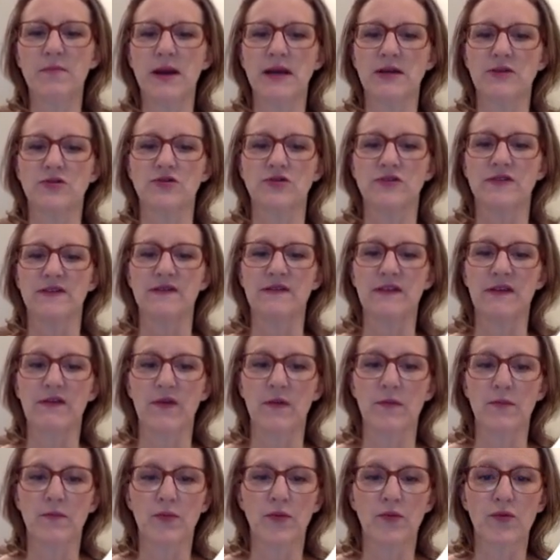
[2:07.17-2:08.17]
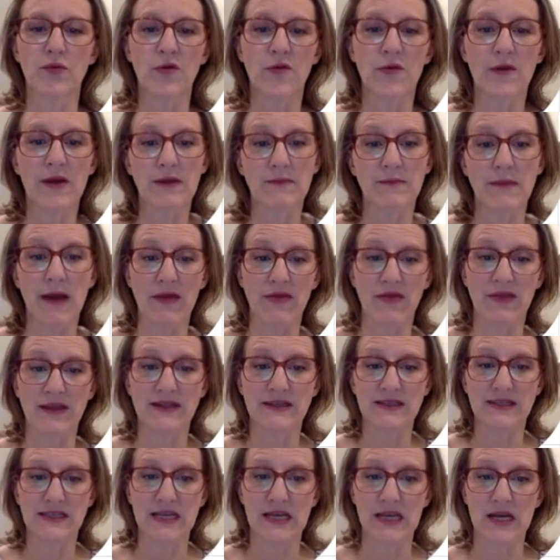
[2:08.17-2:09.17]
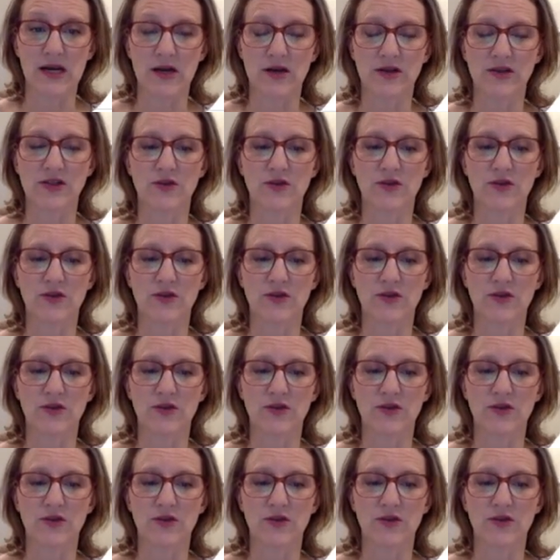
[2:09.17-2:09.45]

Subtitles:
pictures of different brewing methods here.